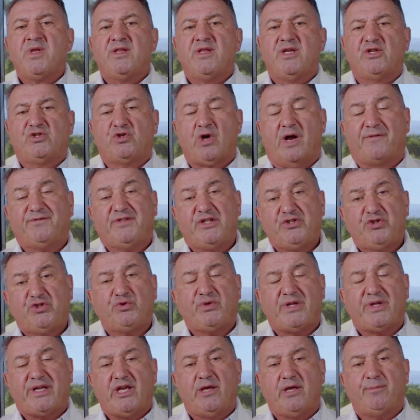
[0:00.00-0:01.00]
the soft tissue
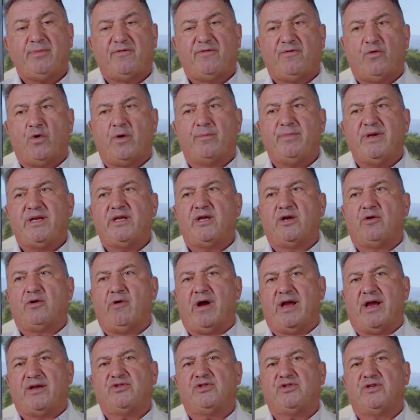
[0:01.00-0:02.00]
to heal before being
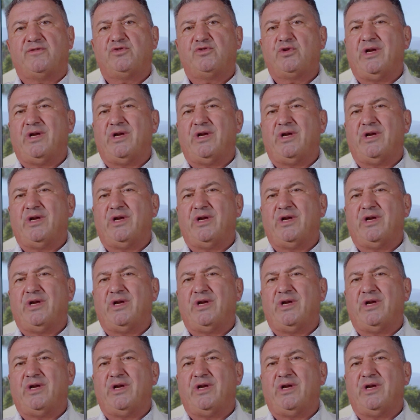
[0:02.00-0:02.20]
aggressive.